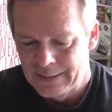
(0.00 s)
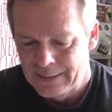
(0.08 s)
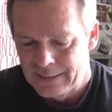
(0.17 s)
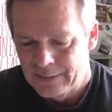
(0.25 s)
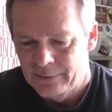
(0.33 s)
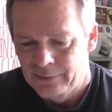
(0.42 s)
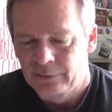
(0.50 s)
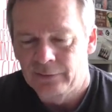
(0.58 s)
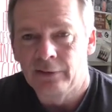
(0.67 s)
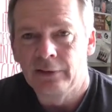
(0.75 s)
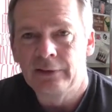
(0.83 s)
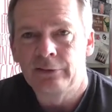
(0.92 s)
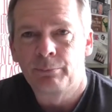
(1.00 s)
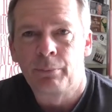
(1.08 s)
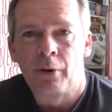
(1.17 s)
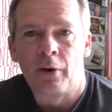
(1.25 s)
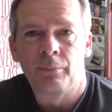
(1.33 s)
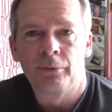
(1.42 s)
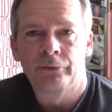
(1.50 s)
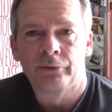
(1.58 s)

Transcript: So let's pop the